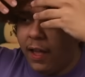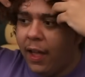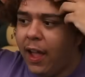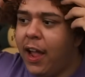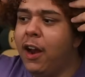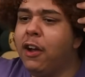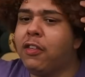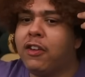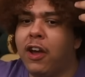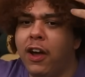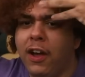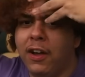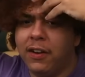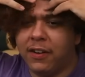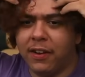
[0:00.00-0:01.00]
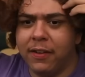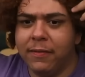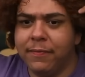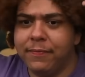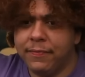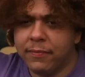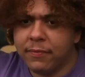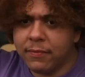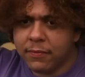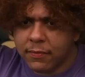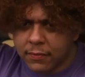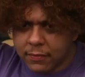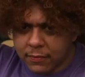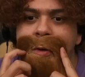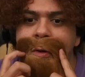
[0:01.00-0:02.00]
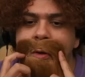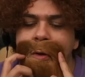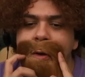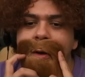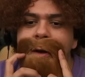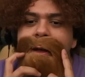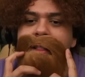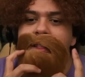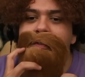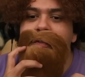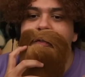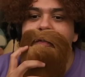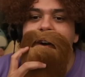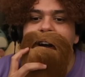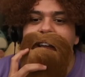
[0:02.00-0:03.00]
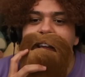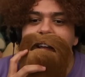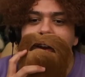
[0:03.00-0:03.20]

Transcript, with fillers: It looks good. Look like the fucking